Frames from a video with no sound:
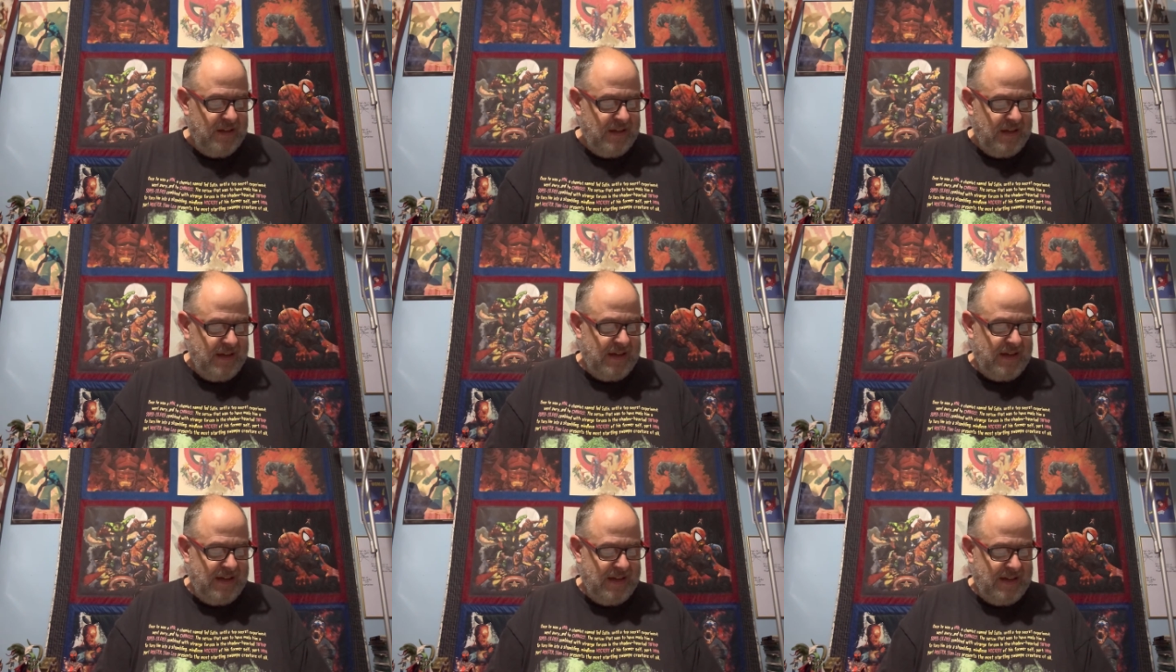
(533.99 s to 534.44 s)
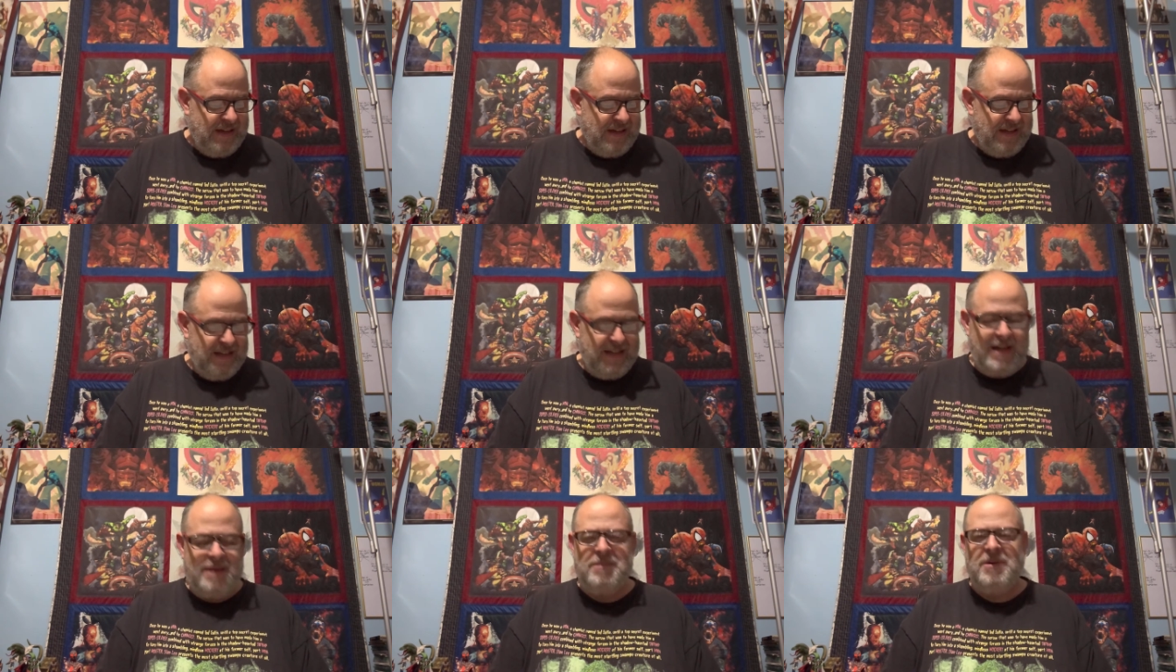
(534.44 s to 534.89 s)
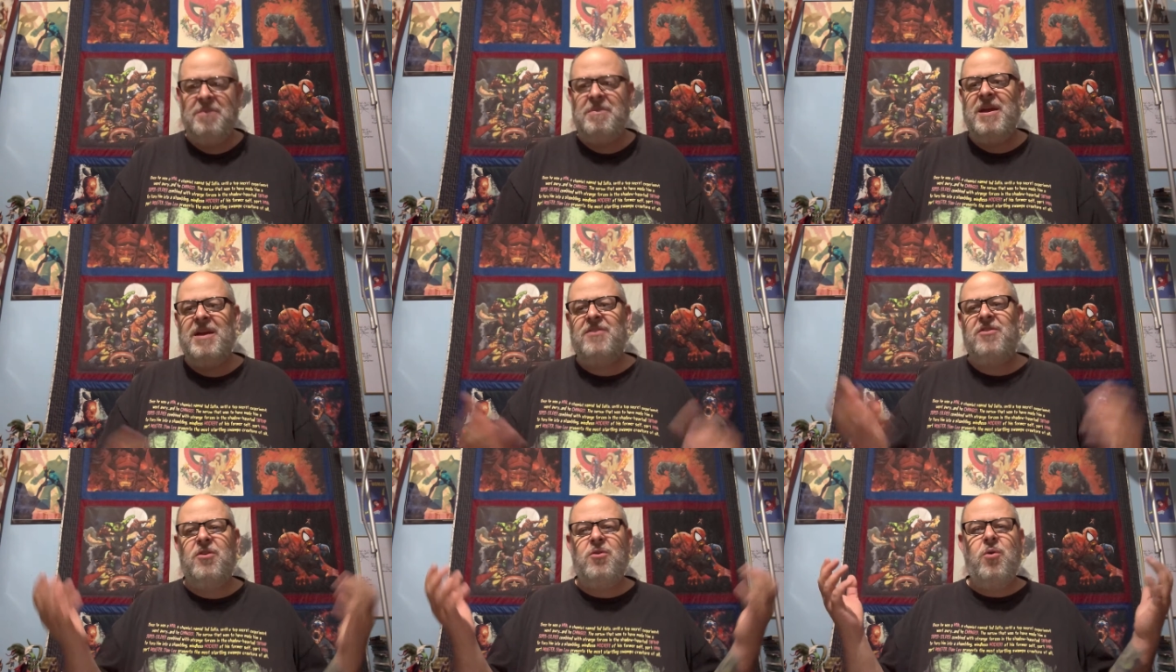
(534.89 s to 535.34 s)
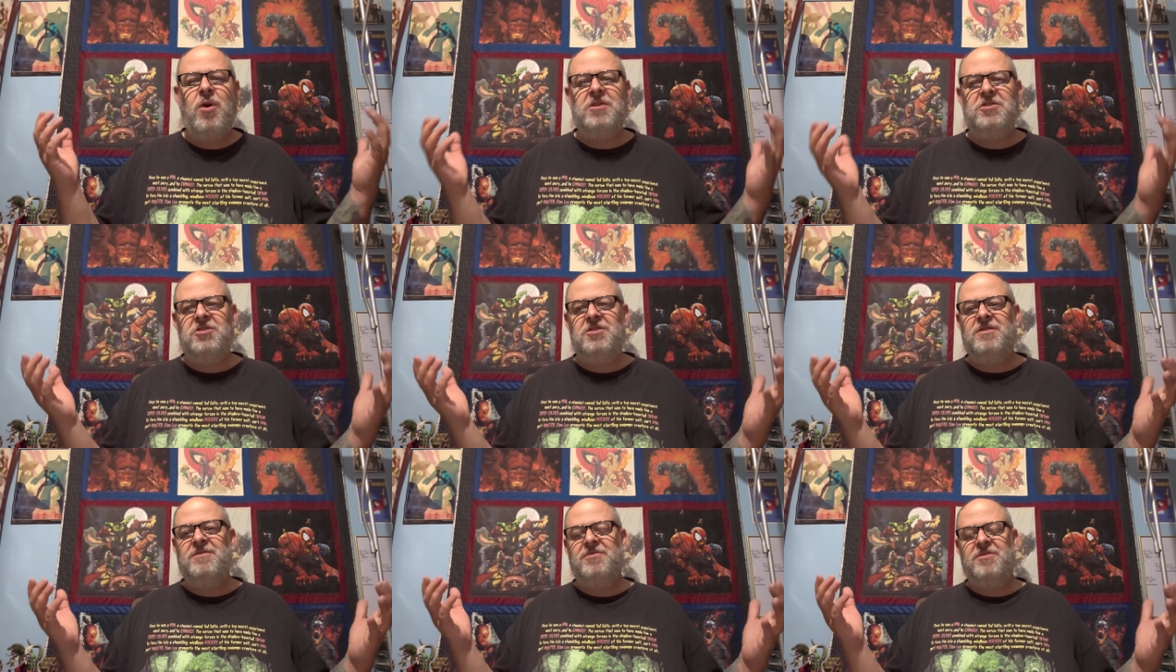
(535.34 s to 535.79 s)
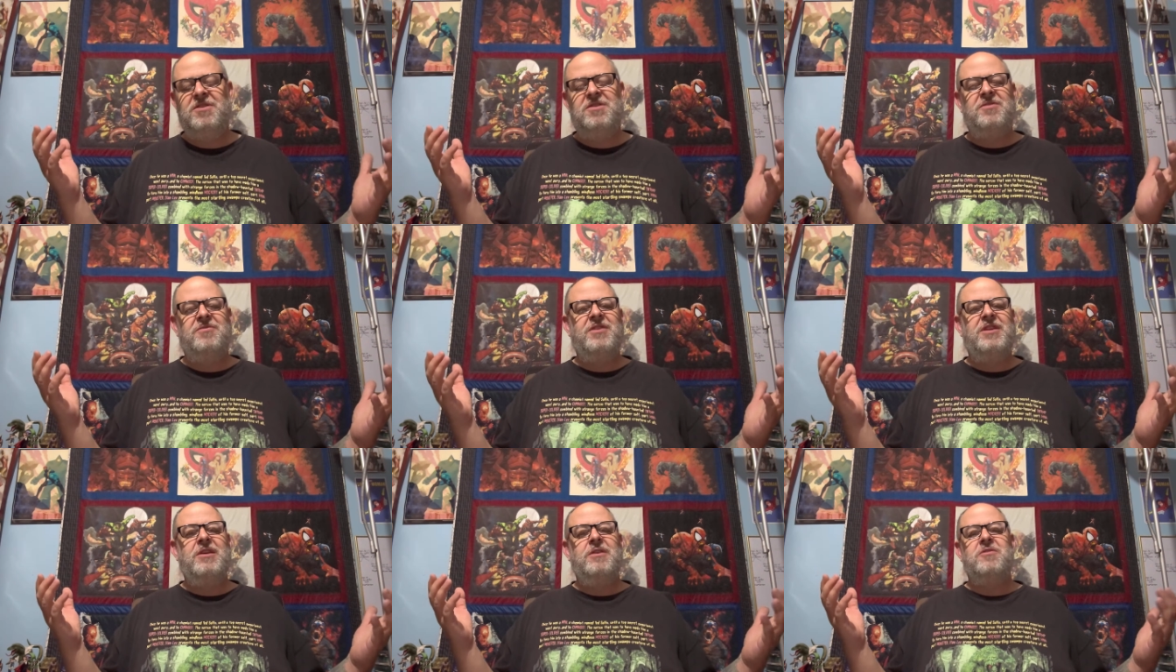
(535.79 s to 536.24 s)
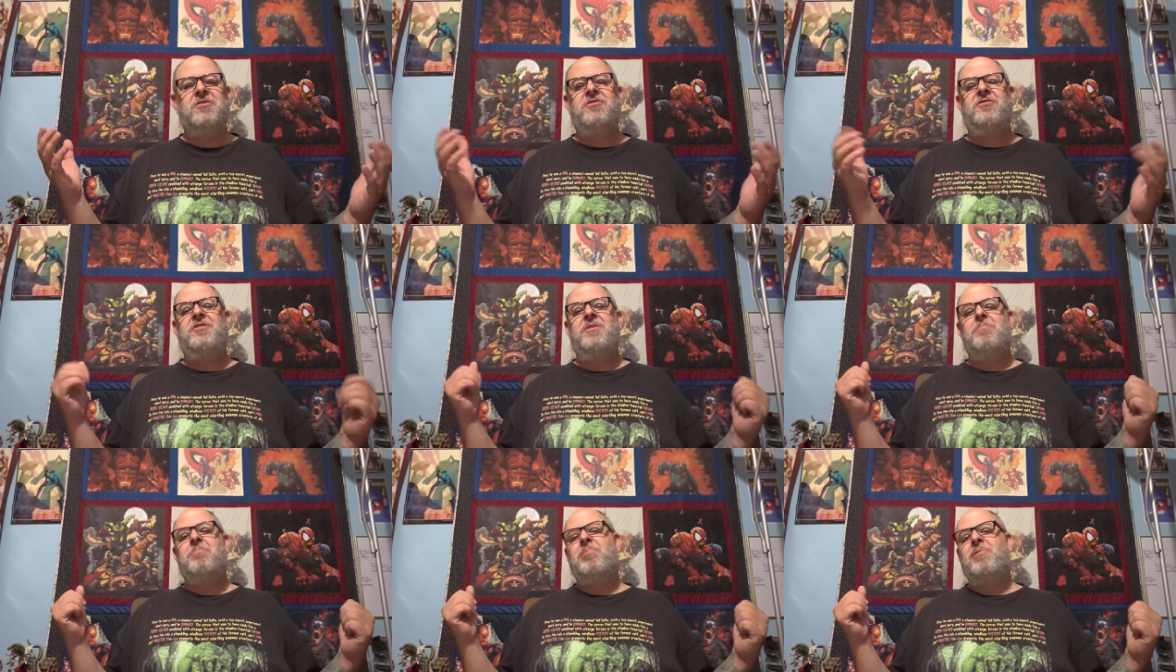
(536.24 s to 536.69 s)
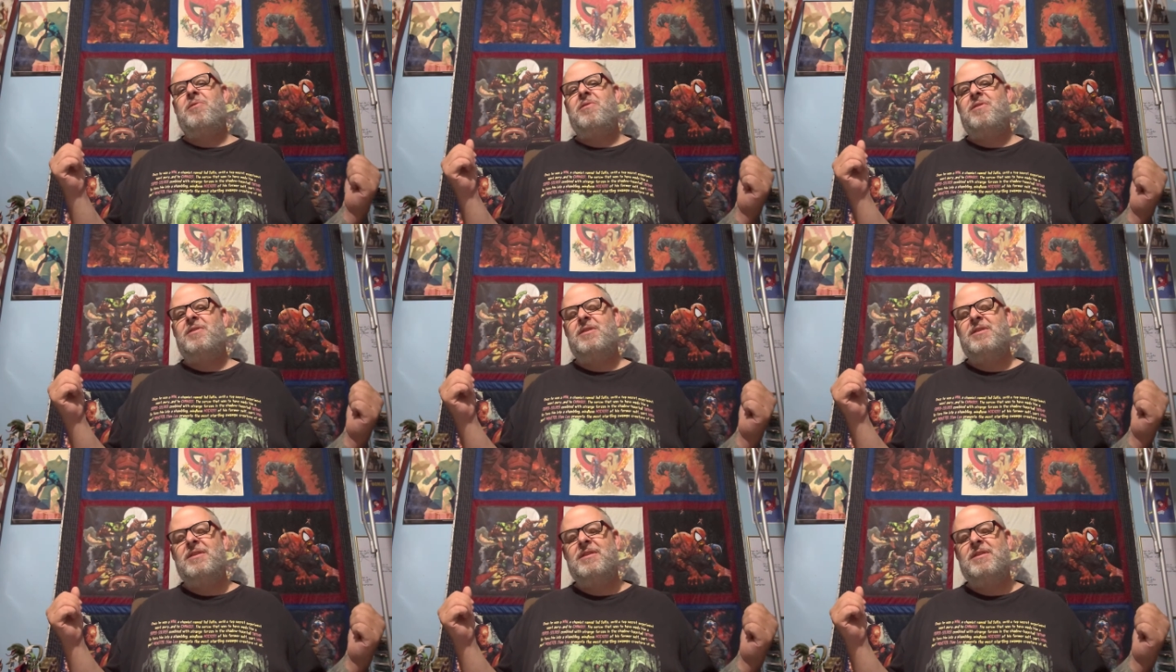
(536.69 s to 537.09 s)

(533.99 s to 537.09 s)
Uh, I'm going to make the question for this video simple.